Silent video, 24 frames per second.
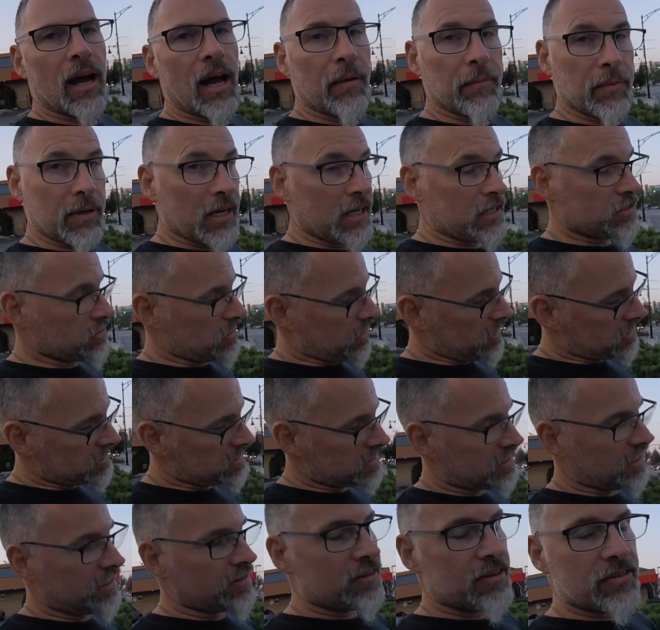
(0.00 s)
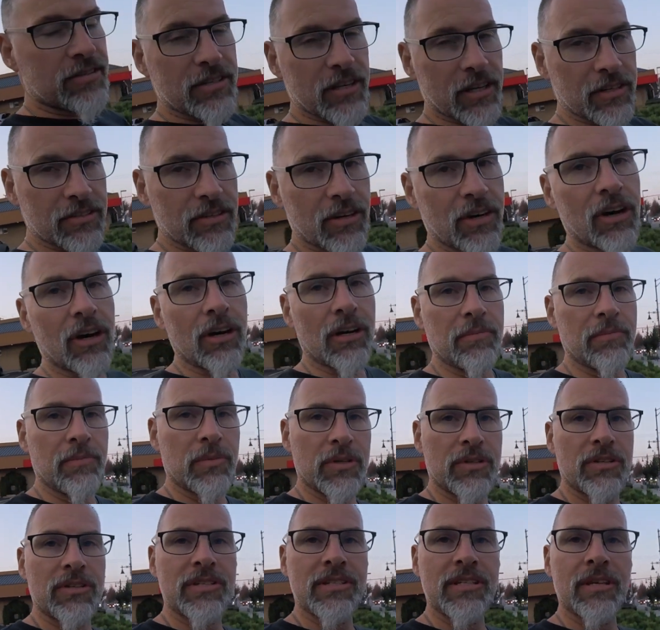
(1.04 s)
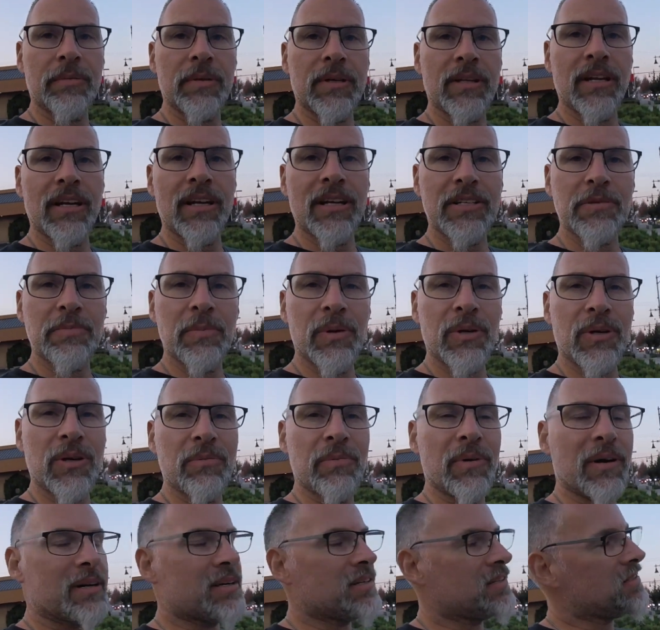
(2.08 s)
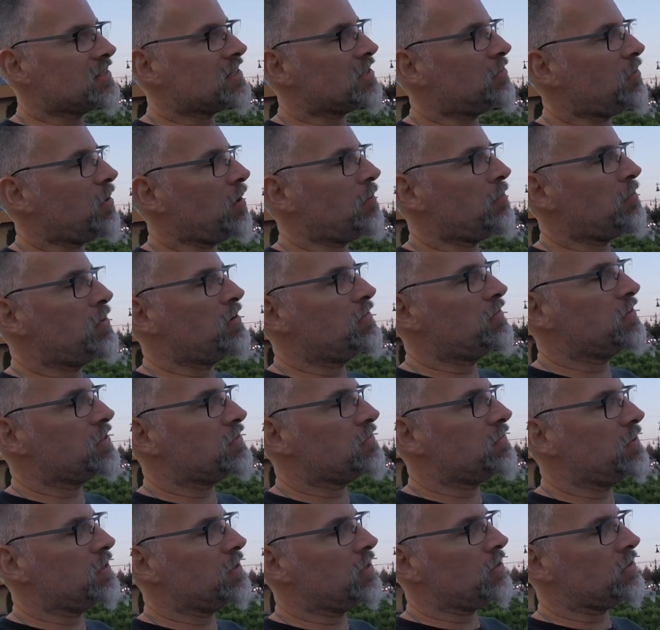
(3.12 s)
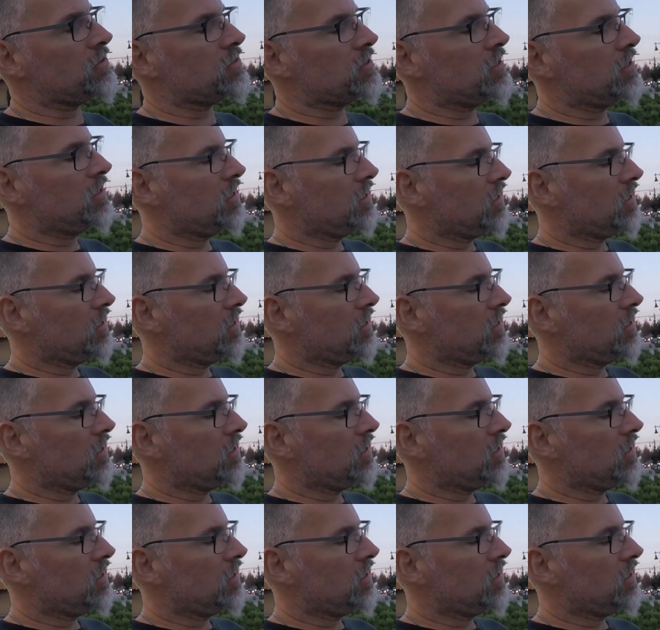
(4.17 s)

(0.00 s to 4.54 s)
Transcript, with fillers: I'm going to actually extend the center column, which is something that I spoke about in some of our previous videos.